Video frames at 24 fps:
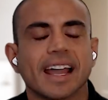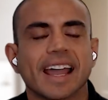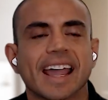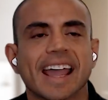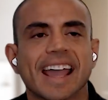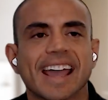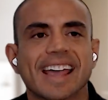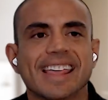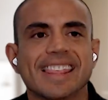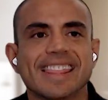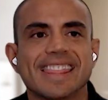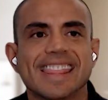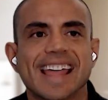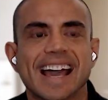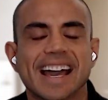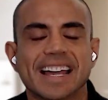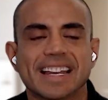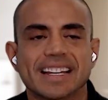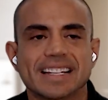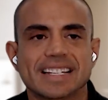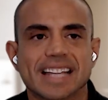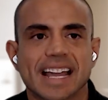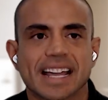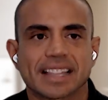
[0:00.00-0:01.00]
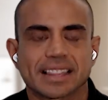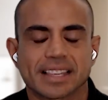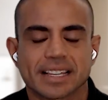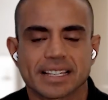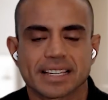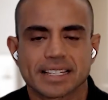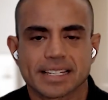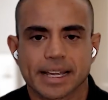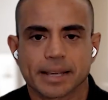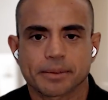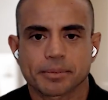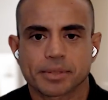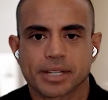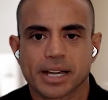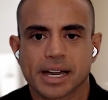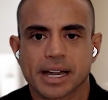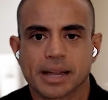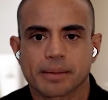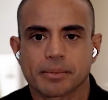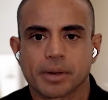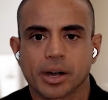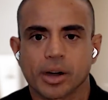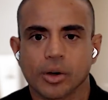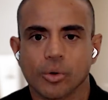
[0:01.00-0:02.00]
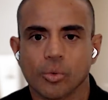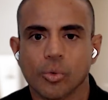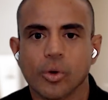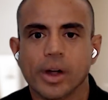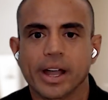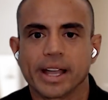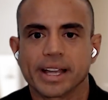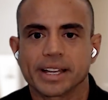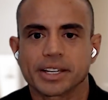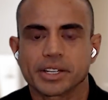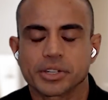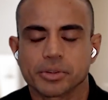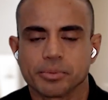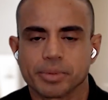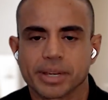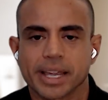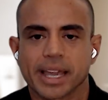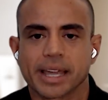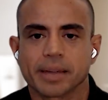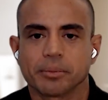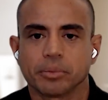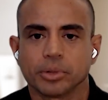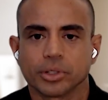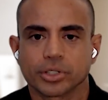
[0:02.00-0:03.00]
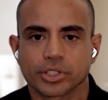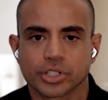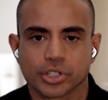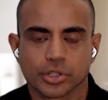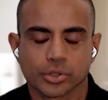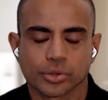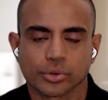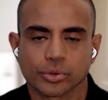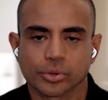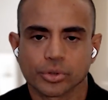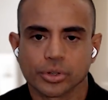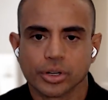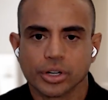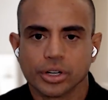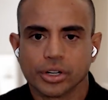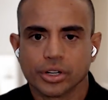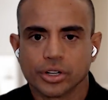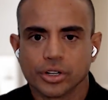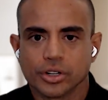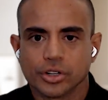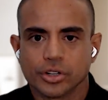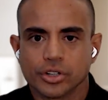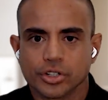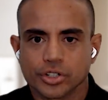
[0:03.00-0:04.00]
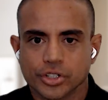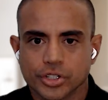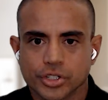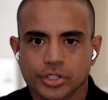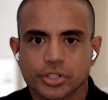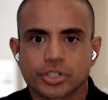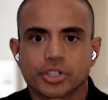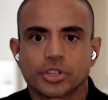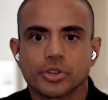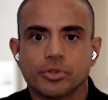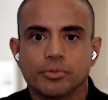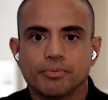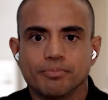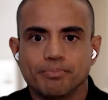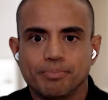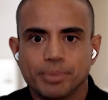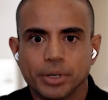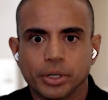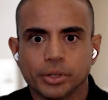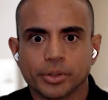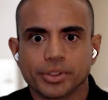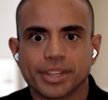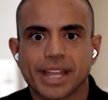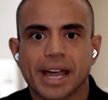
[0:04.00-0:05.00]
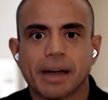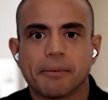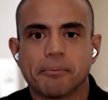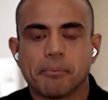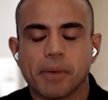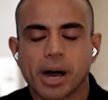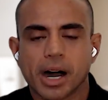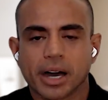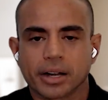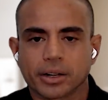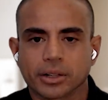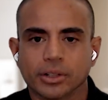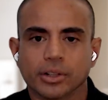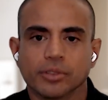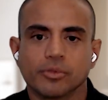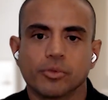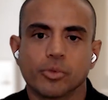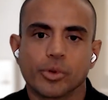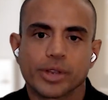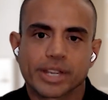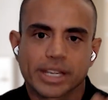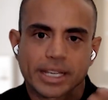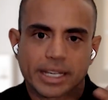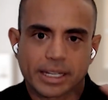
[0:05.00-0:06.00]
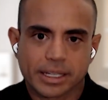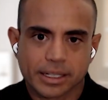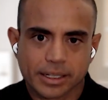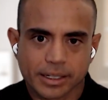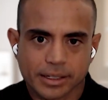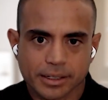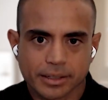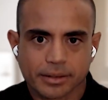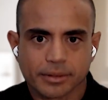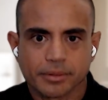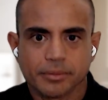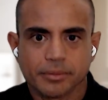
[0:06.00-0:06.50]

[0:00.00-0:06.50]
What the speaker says: And that is at the same time a way to be able to build that model of we can